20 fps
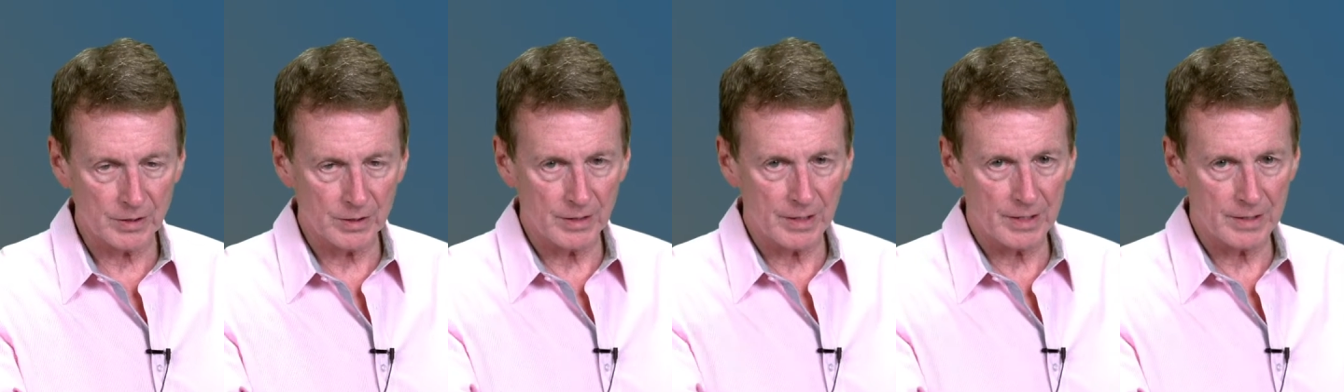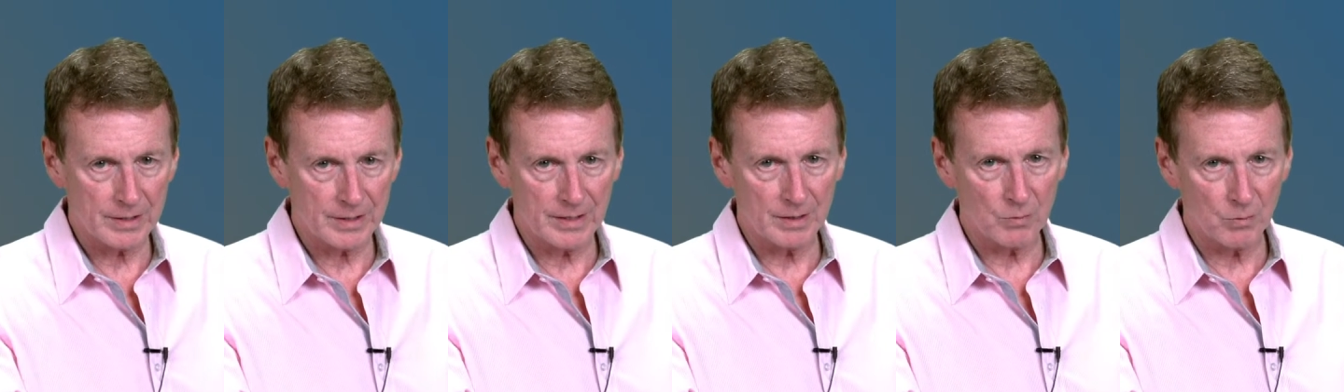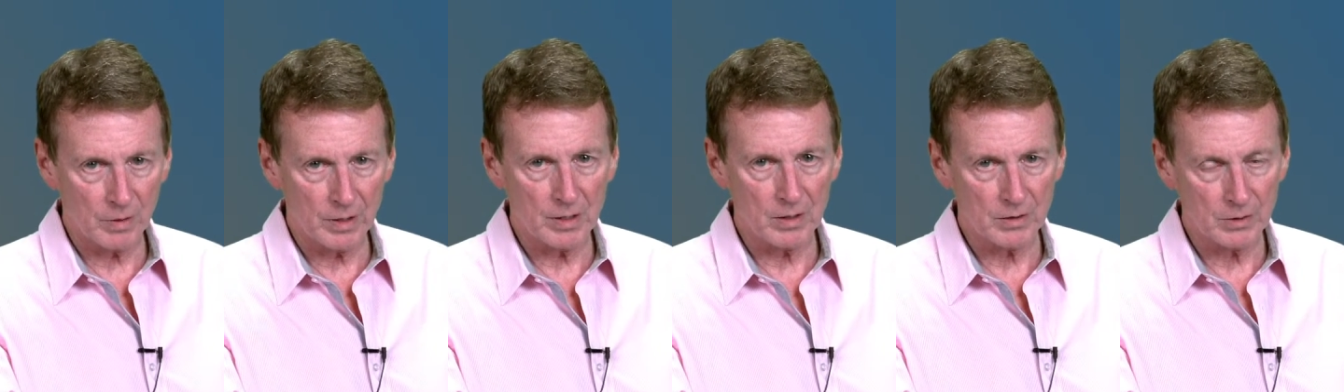to that deep
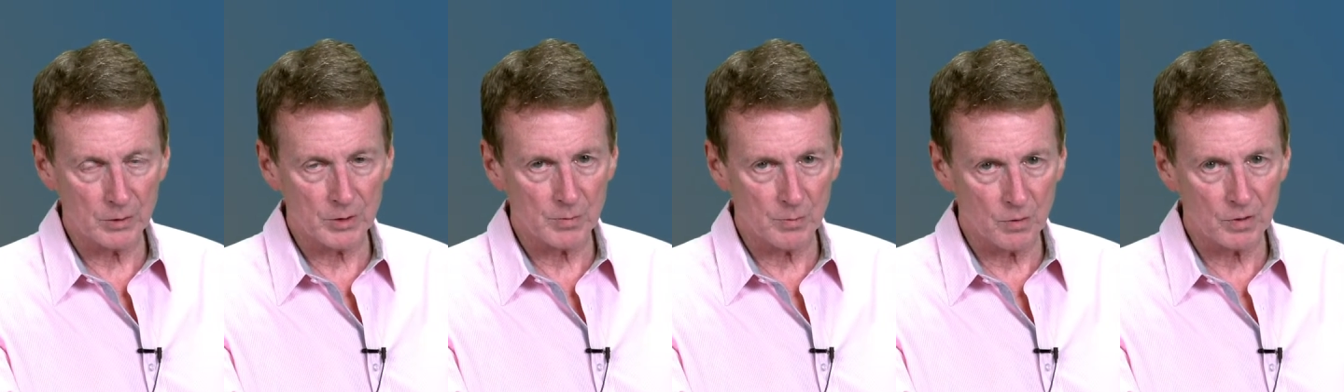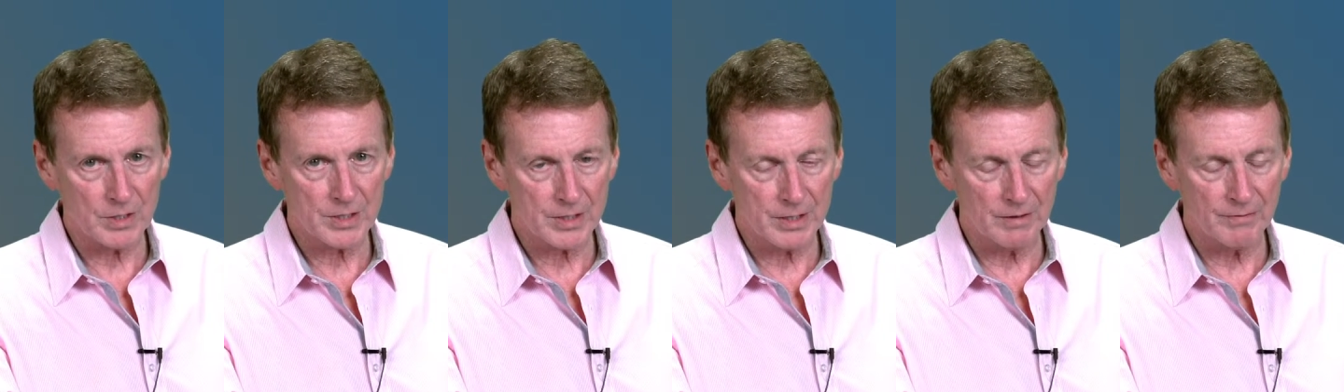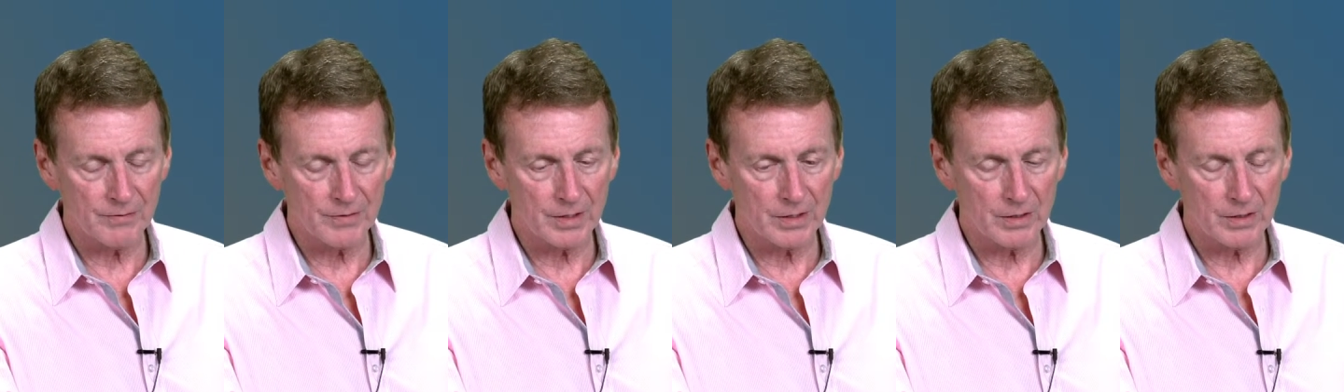well. There was more
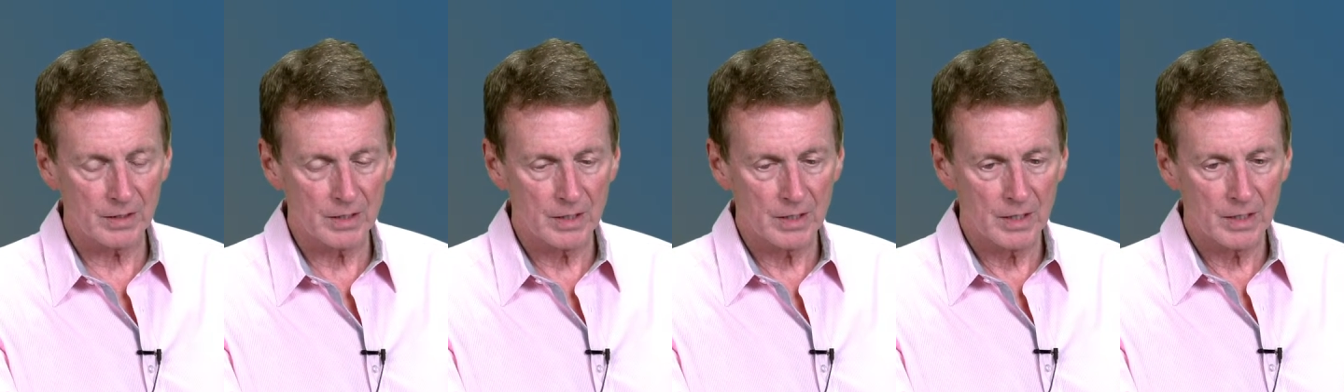stuff there.